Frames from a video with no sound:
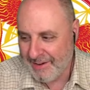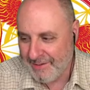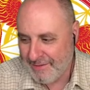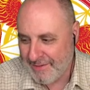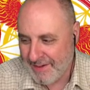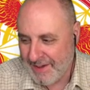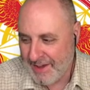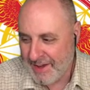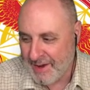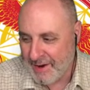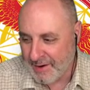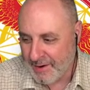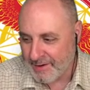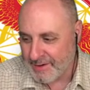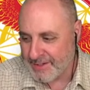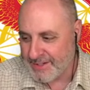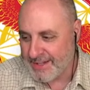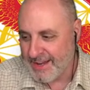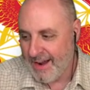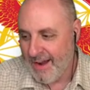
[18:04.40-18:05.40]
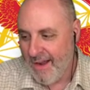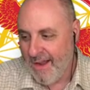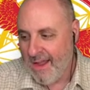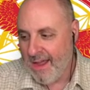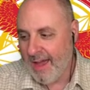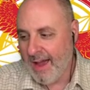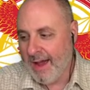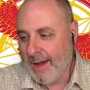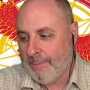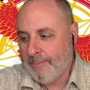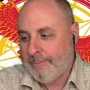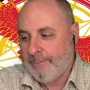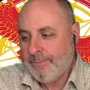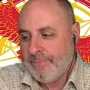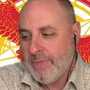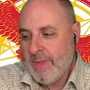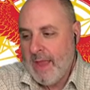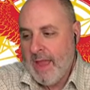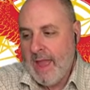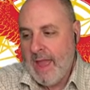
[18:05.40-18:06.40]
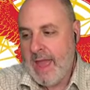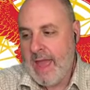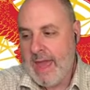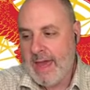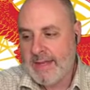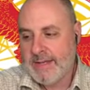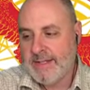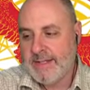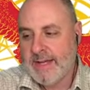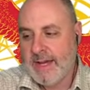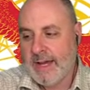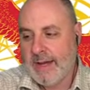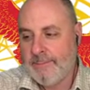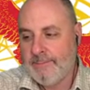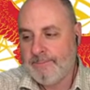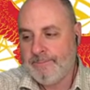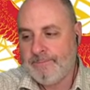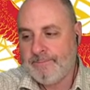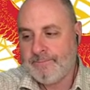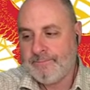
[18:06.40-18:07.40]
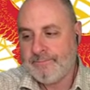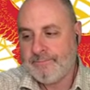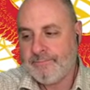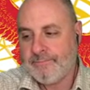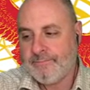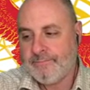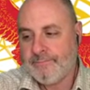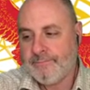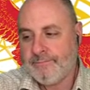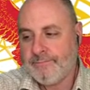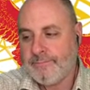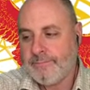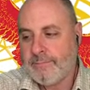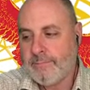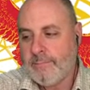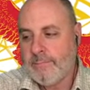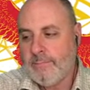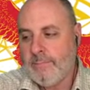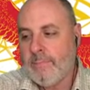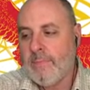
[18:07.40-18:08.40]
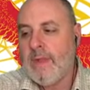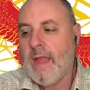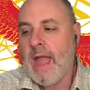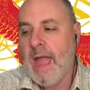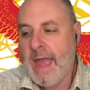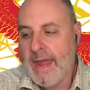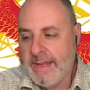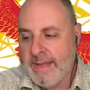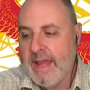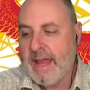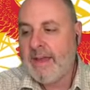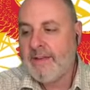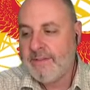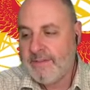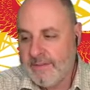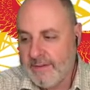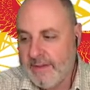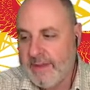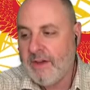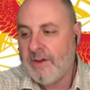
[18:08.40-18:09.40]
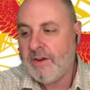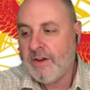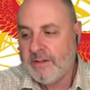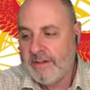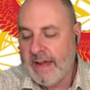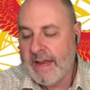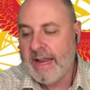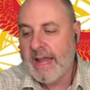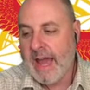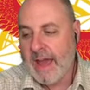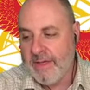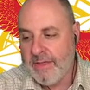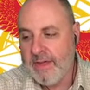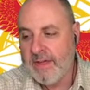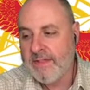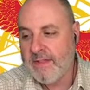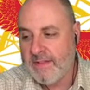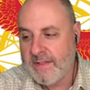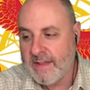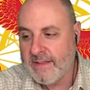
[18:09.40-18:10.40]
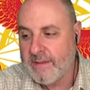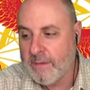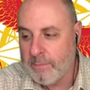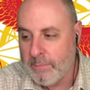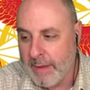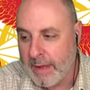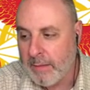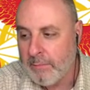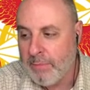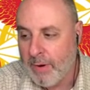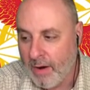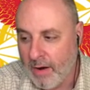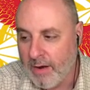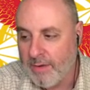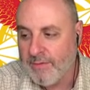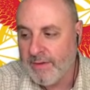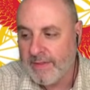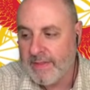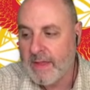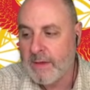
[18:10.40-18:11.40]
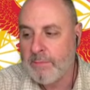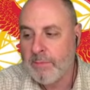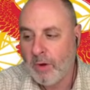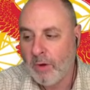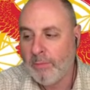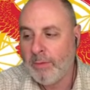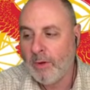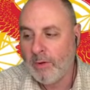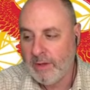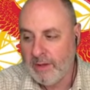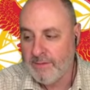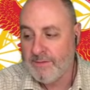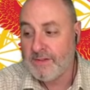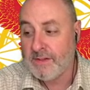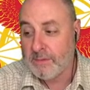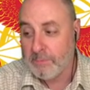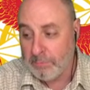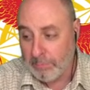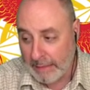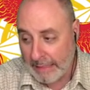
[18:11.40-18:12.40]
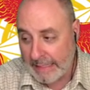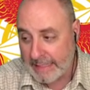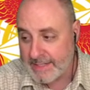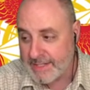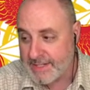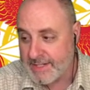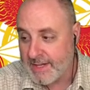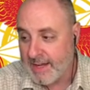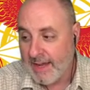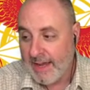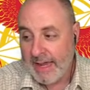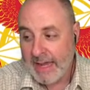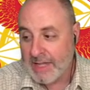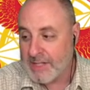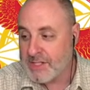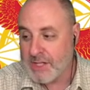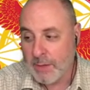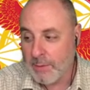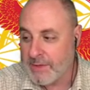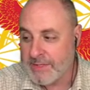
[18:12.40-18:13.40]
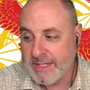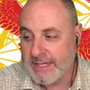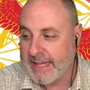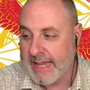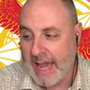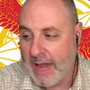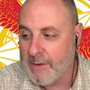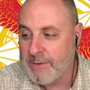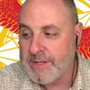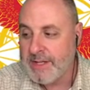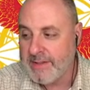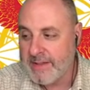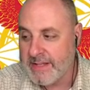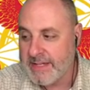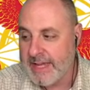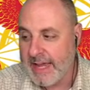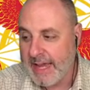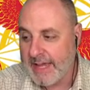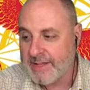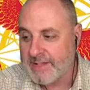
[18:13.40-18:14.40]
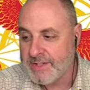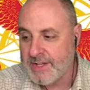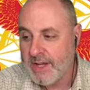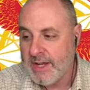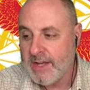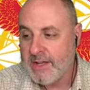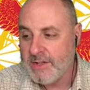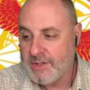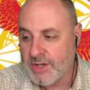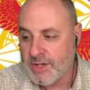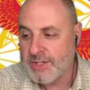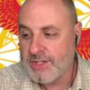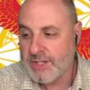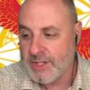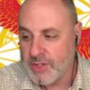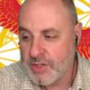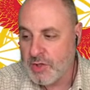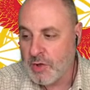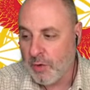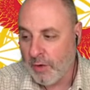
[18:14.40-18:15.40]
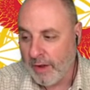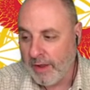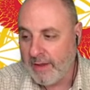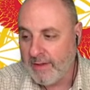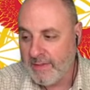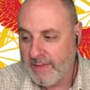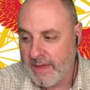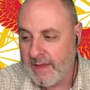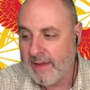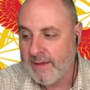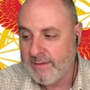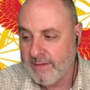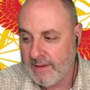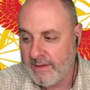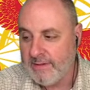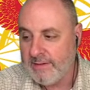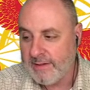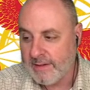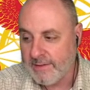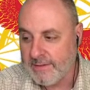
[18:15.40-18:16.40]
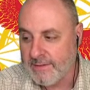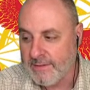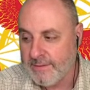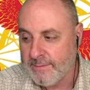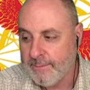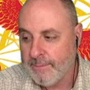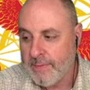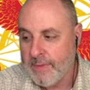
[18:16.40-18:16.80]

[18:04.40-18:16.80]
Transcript: of years. Um, and um, and yes, Gilgalady, I think that that's a big part of it. That Bilbo lives in bliss and so isn't counting the days, just enjoying the existence.